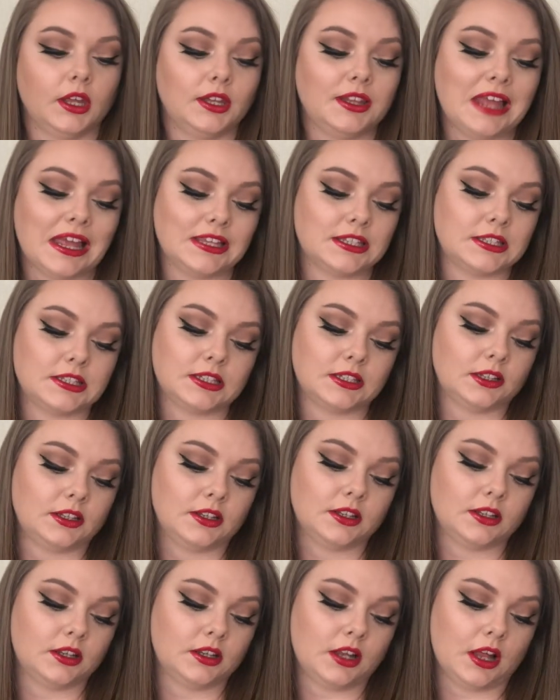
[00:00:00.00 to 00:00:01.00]
there's
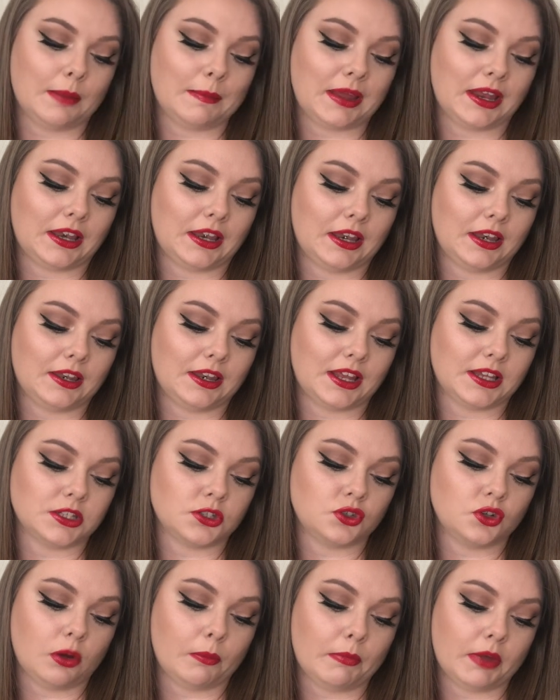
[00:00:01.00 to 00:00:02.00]

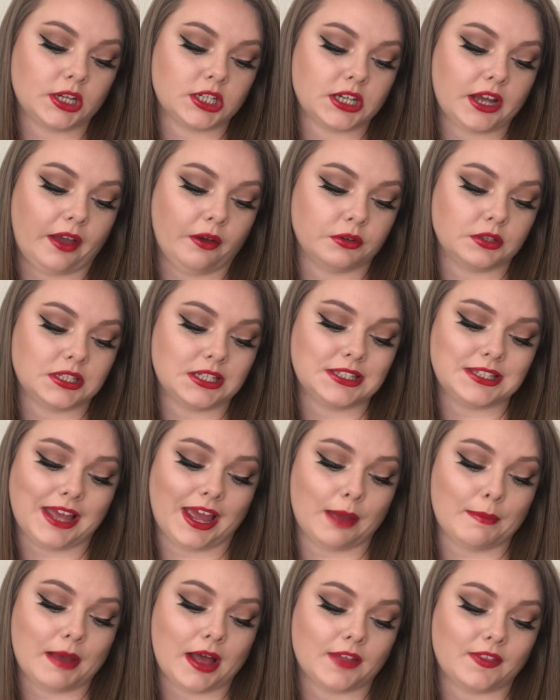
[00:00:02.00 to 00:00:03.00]
not much else to
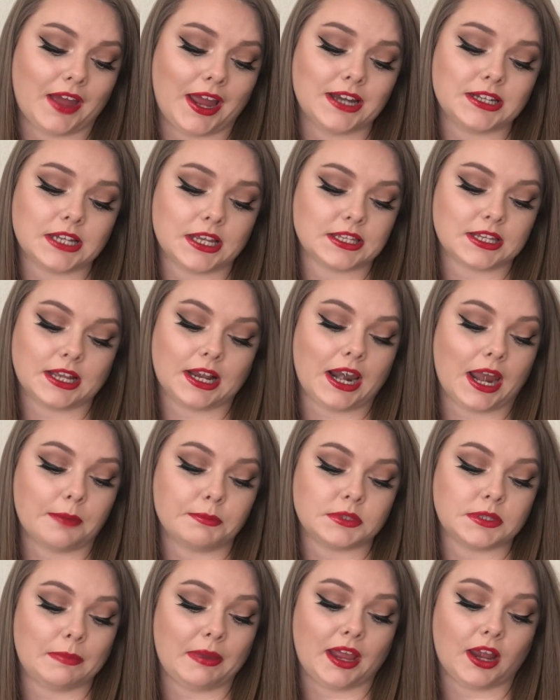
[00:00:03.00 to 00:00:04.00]
say about that. It doesn't
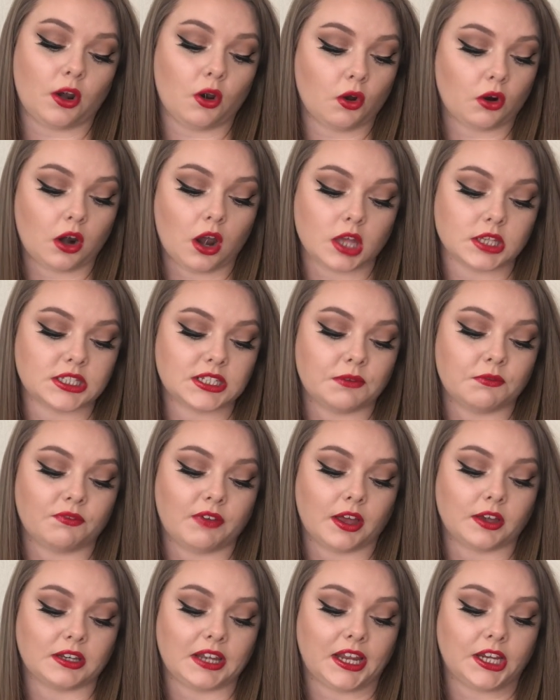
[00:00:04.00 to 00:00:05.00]
claim to be a long-lasting
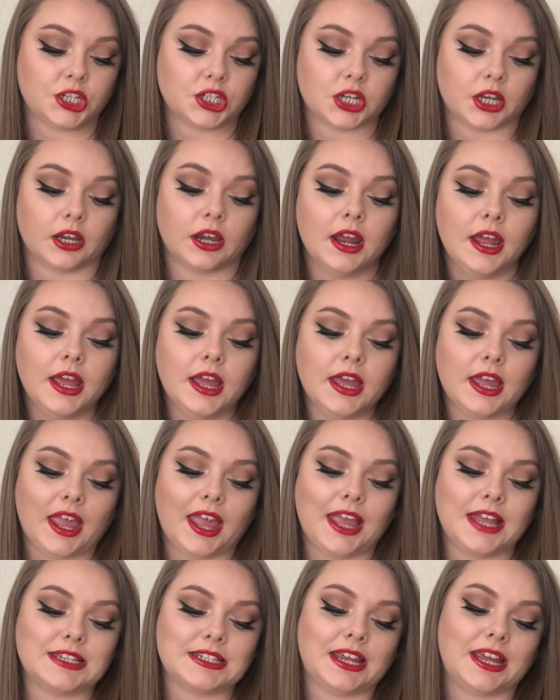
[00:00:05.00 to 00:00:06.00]
foundation.
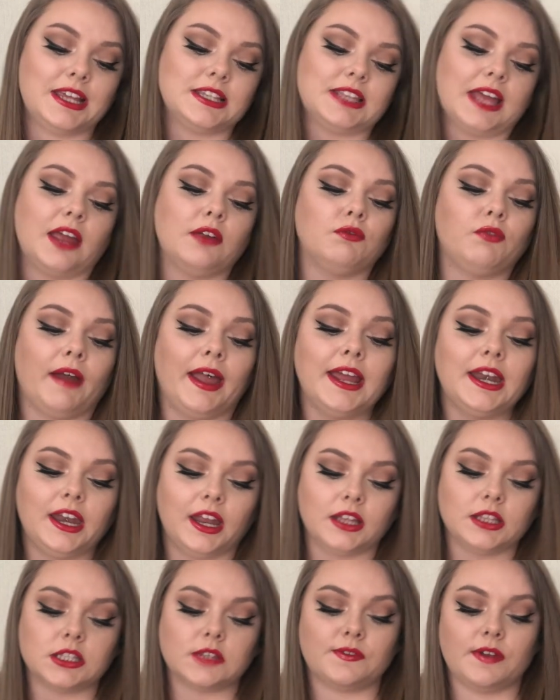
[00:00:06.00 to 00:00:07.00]
It is a
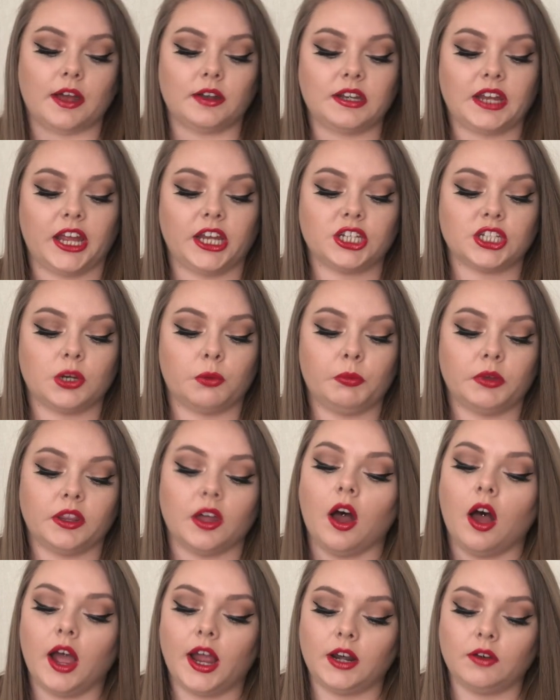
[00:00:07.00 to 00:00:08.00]
radiance foundation with
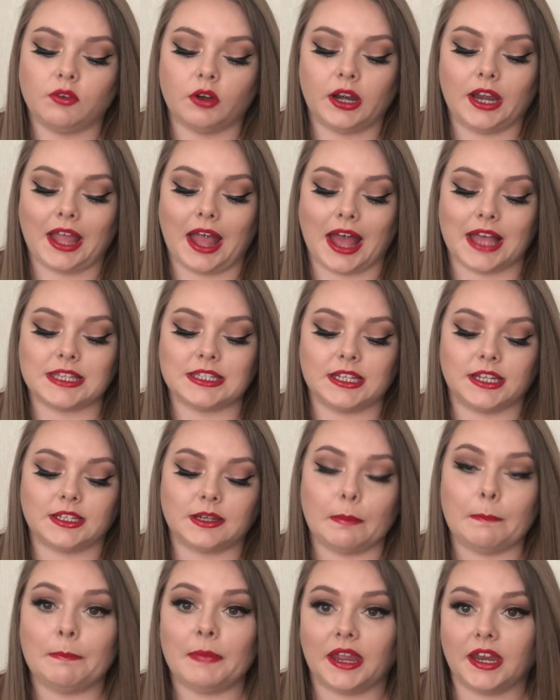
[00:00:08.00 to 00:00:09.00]
hyaluronic
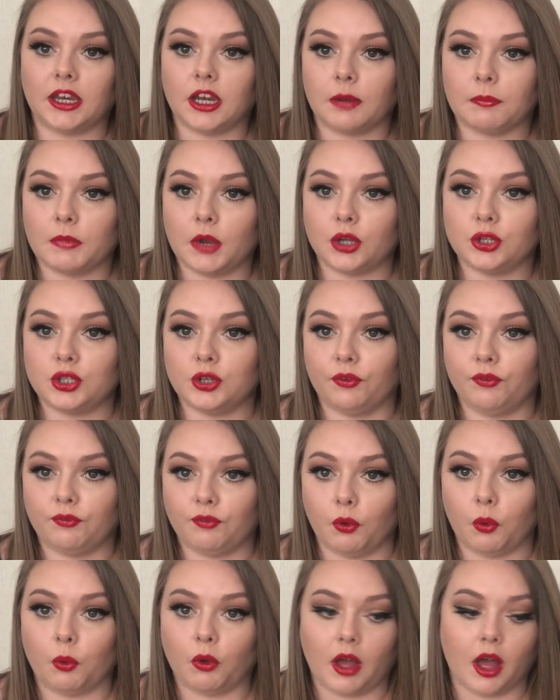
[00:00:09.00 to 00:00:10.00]
acid, medium to
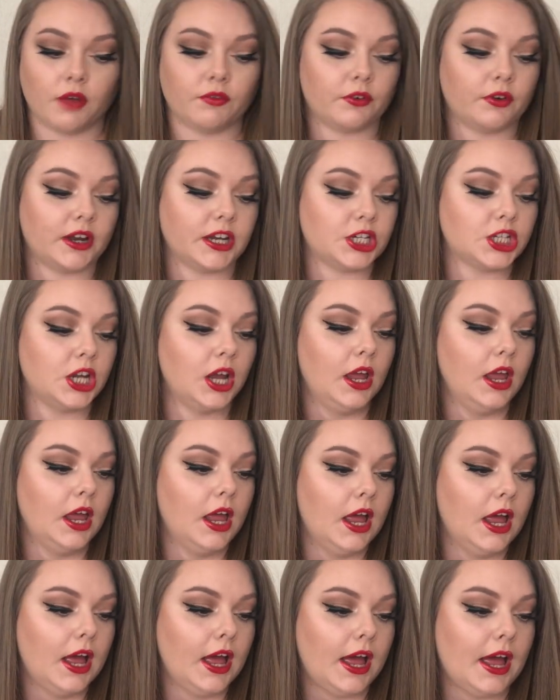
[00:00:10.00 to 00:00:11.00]
full coverage.
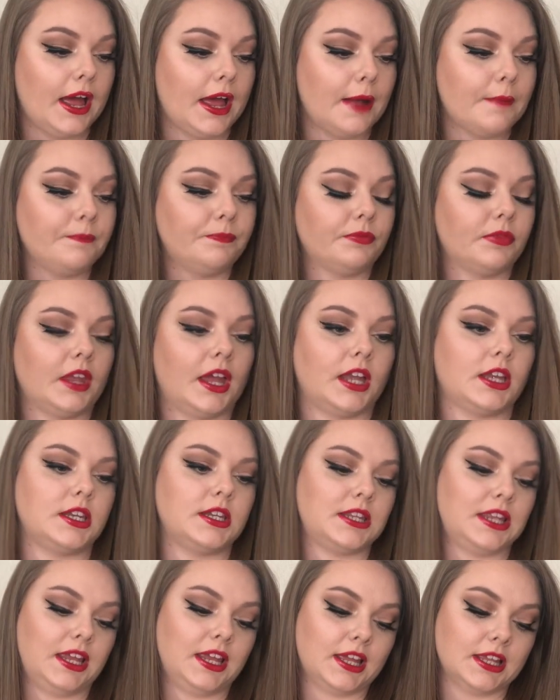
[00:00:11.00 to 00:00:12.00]
And
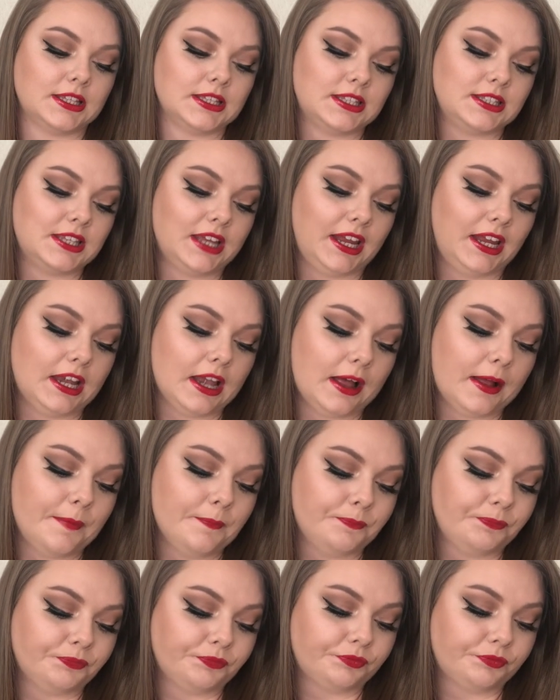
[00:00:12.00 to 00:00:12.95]
the concealer,